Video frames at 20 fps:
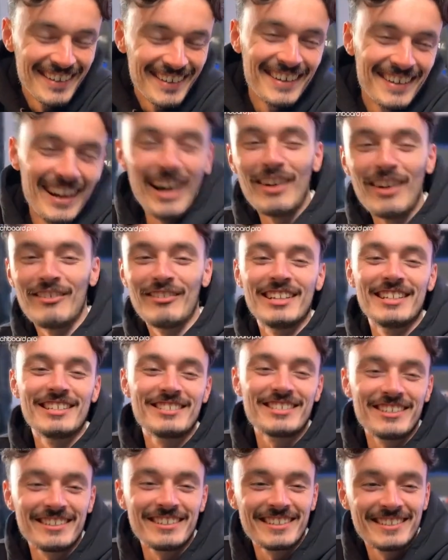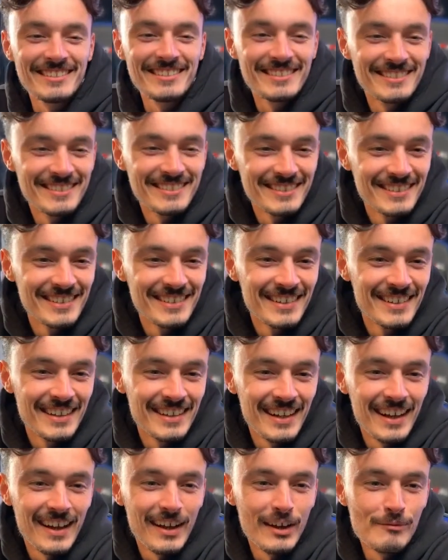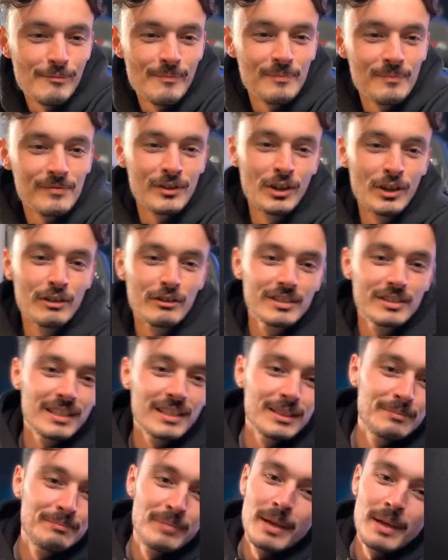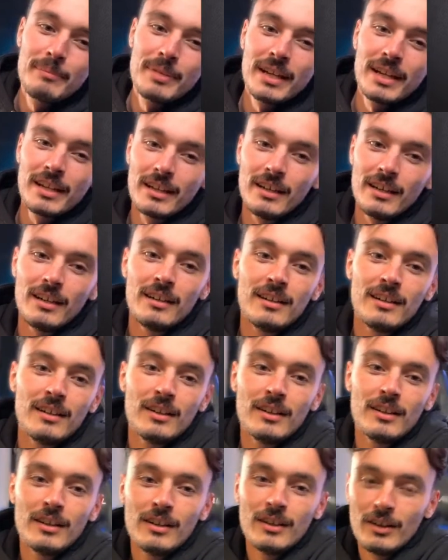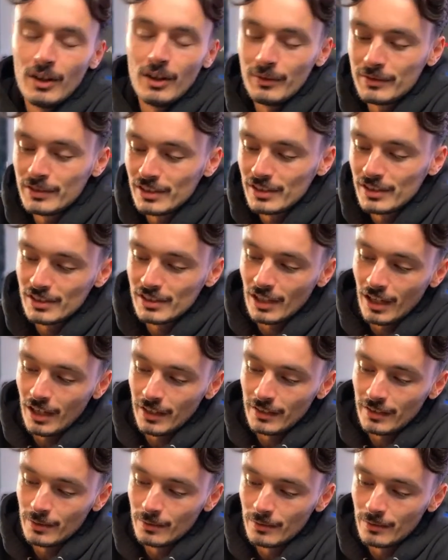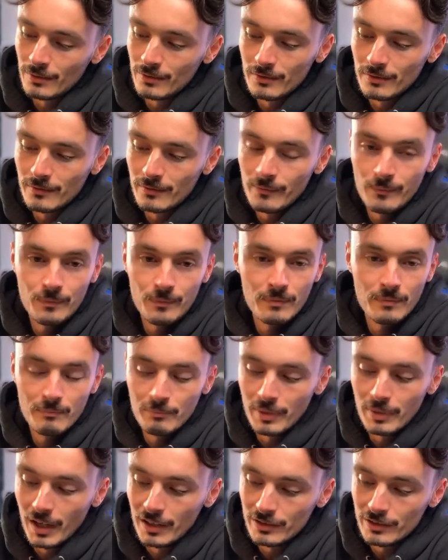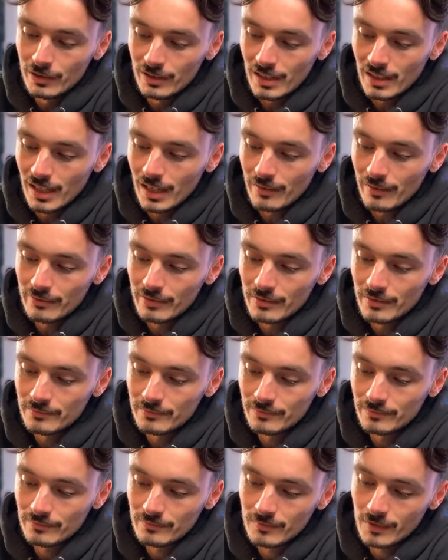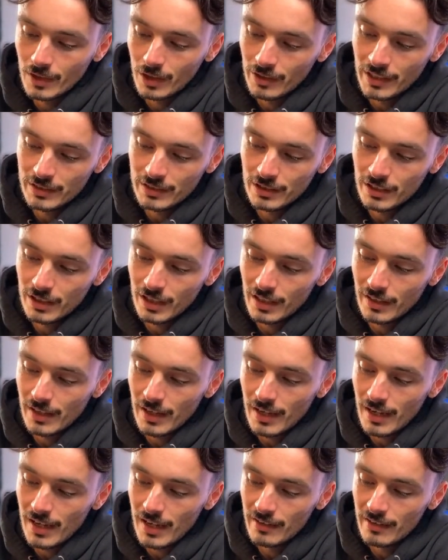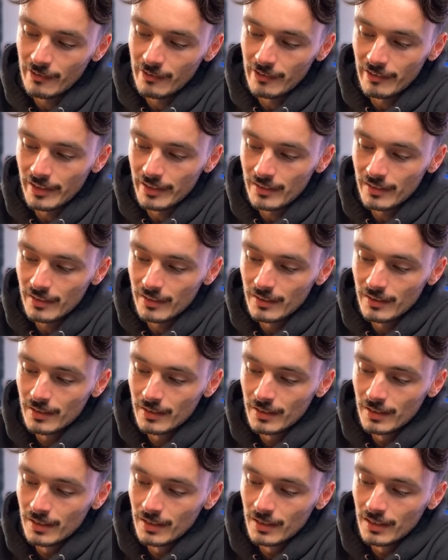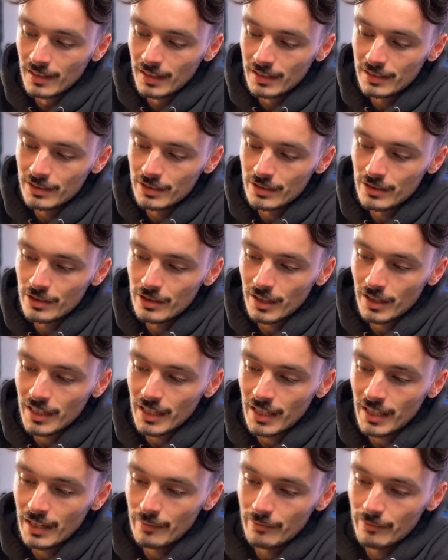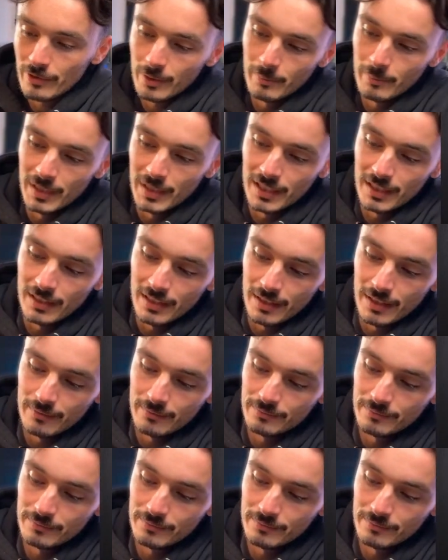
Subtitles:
I'm only joking. Nora says, bit bigger. Off to the side, birds on the left. I need to colour that area in. Let's just chuck it here for a minute then.